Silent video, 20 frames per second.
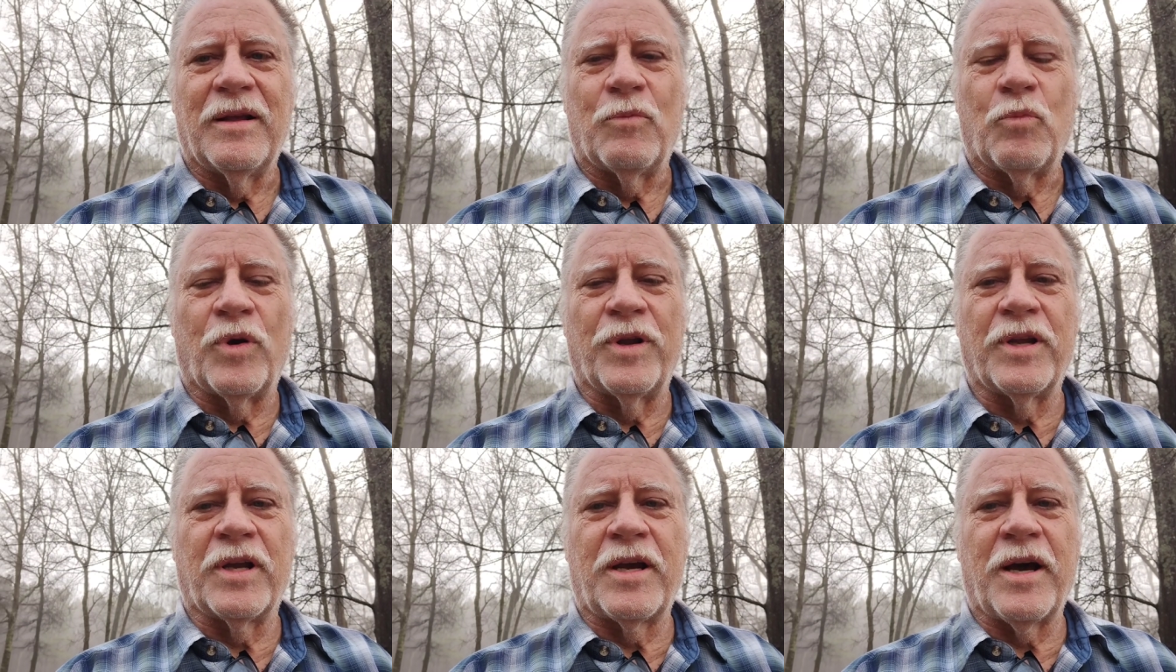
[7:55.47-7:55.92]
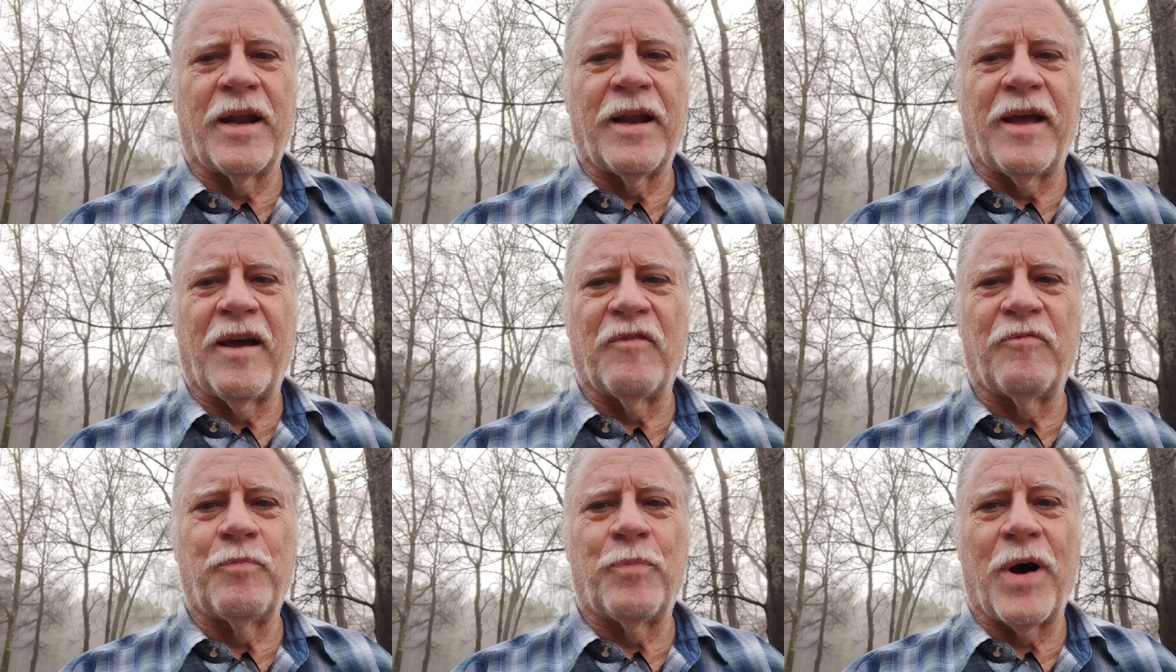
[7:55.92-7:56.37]
where you got to
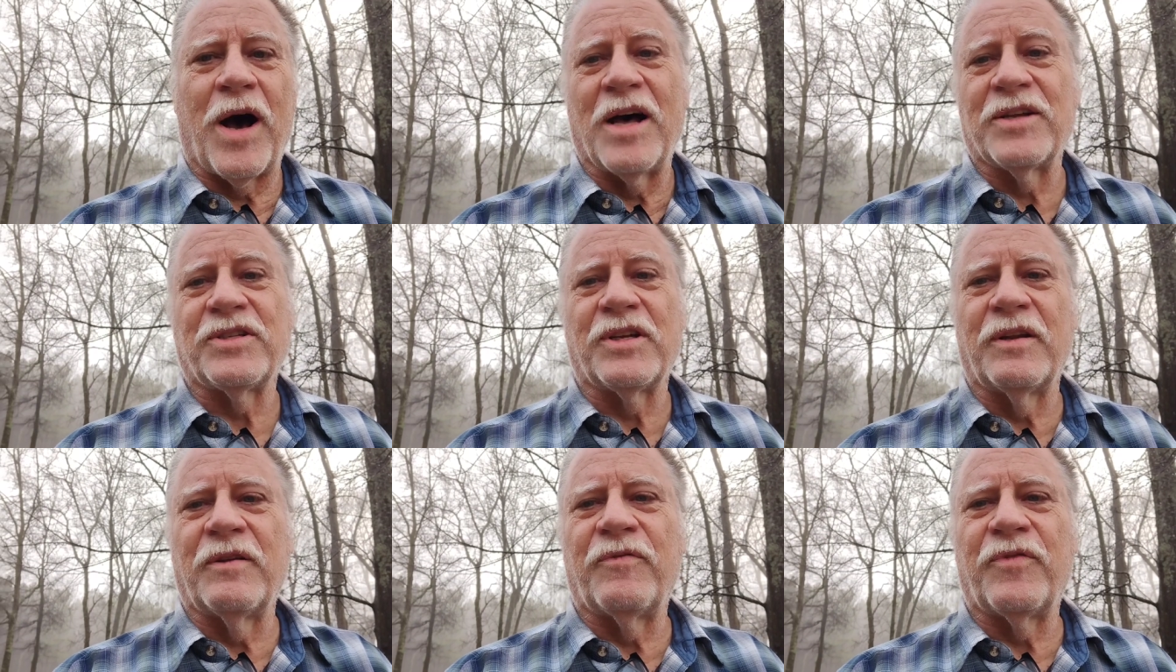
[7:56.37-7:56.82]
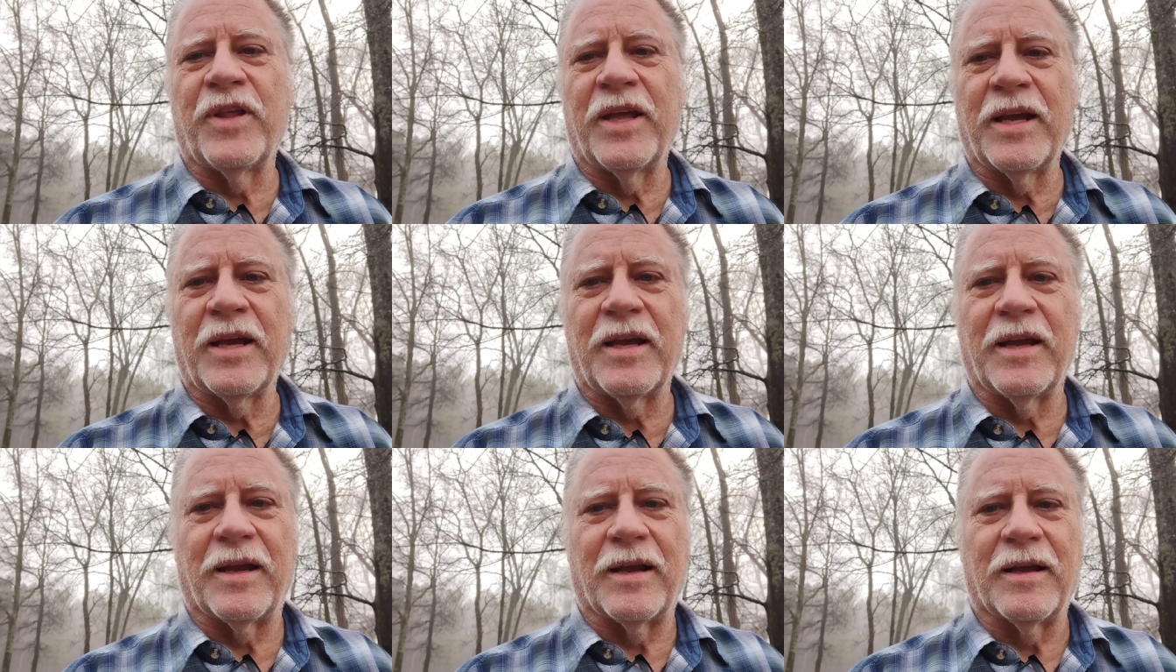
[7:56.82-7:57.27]
have positive
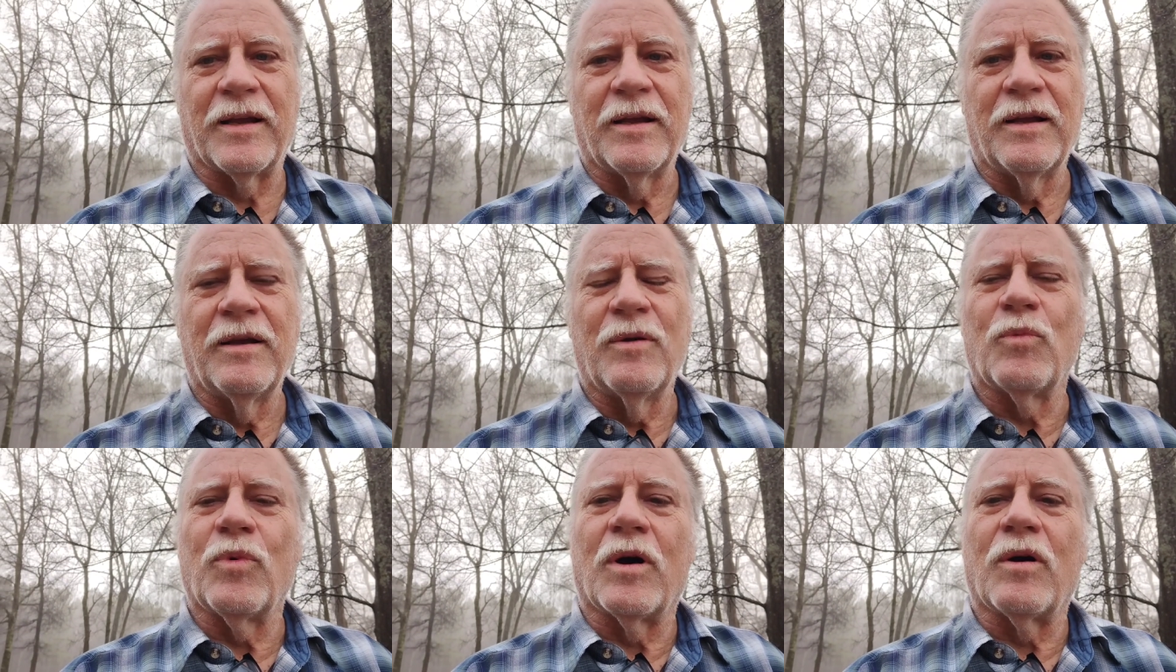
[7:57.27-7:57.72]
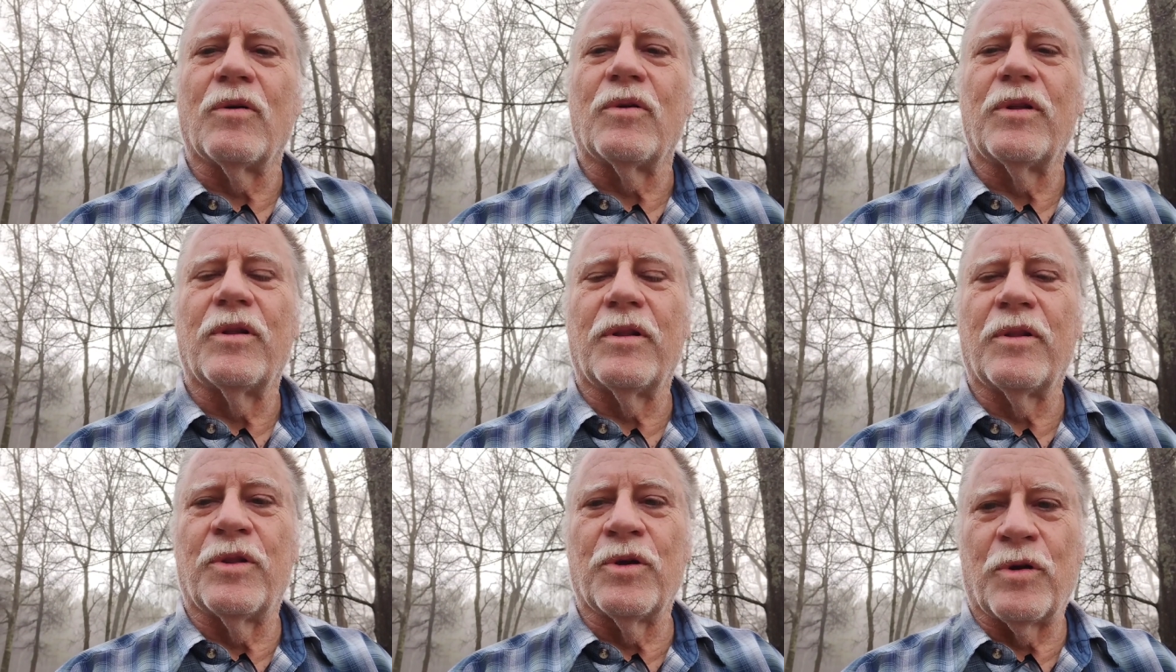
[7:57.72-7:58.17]
thinking.
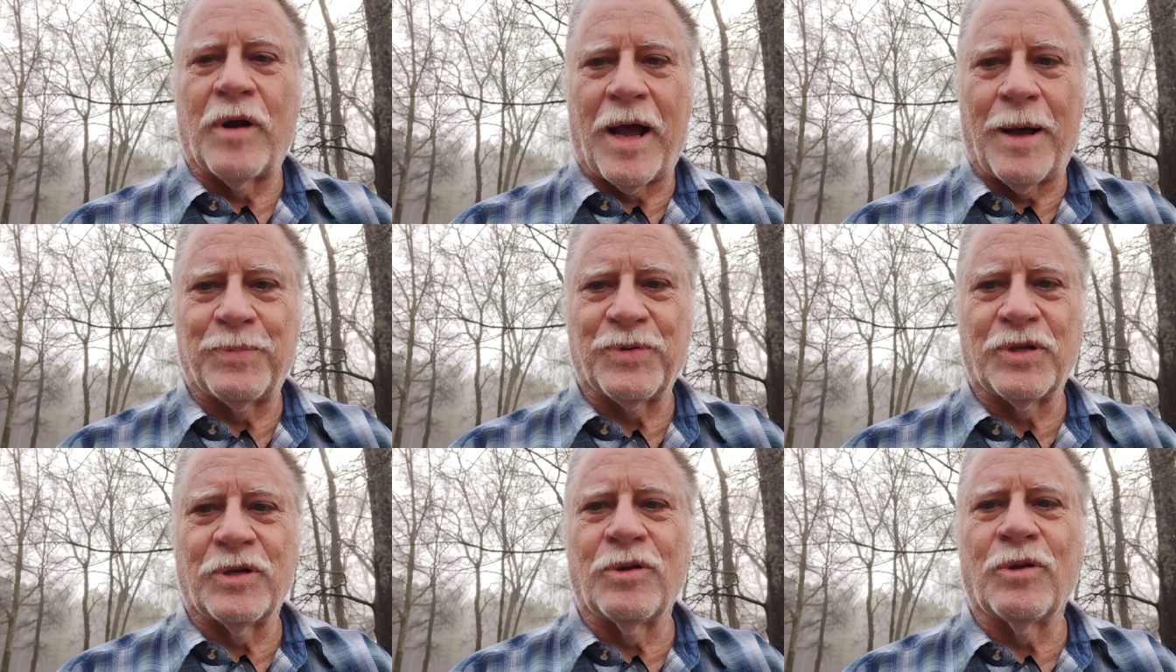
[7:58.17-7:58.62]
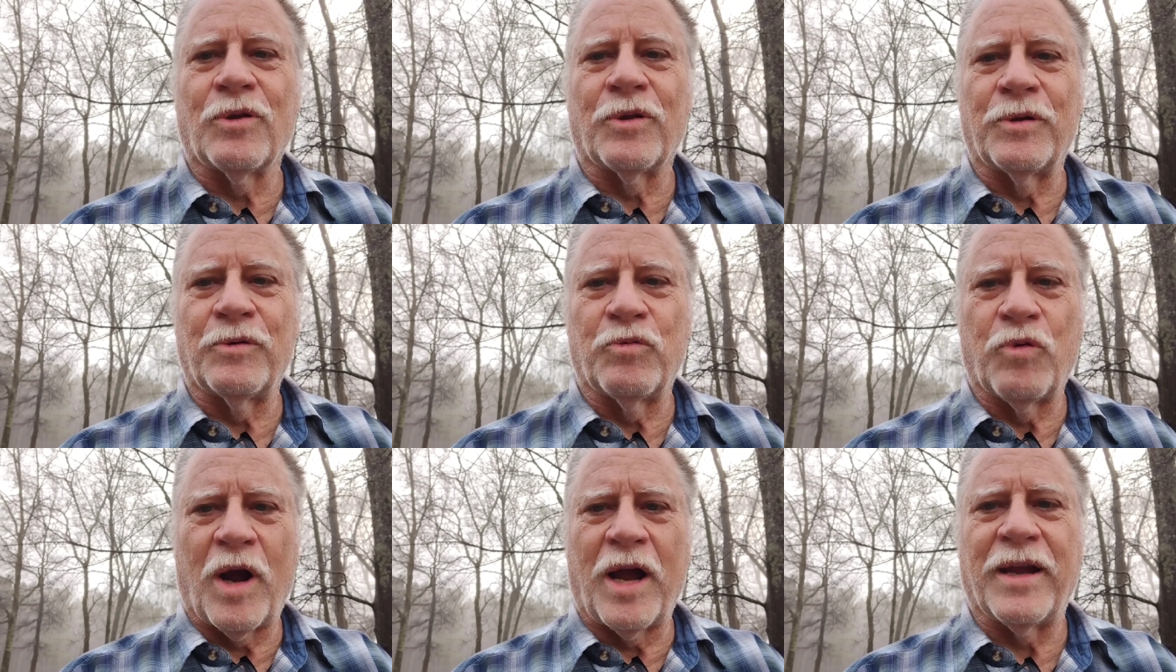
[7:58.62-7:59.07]
They're
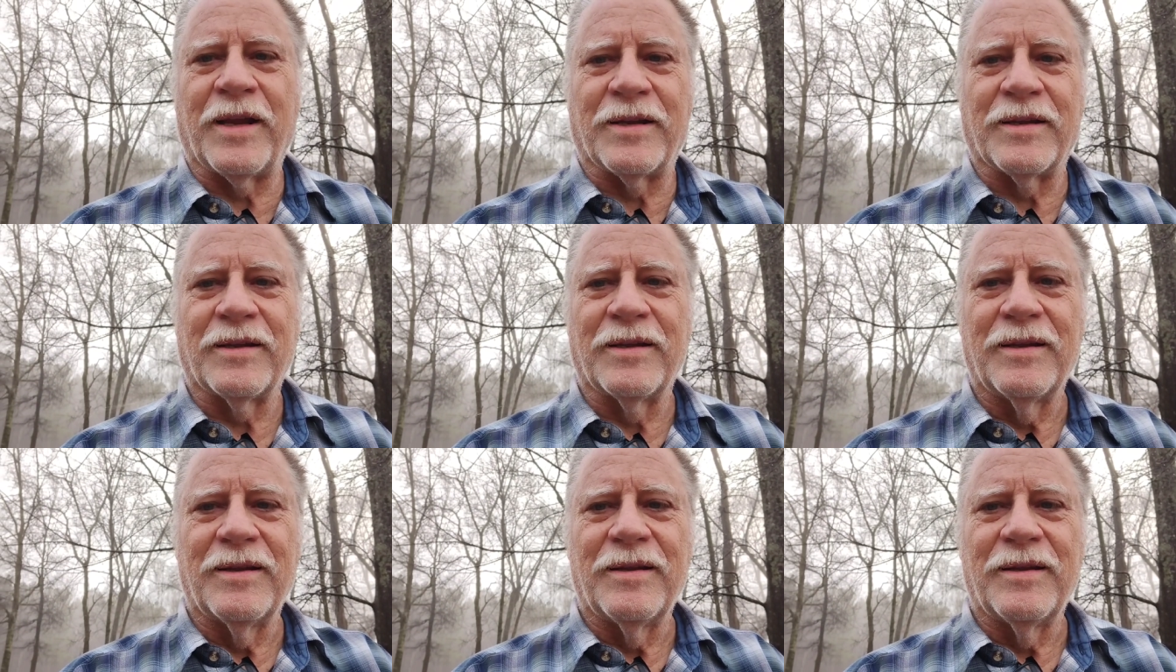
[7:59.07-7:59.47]
absolutely right.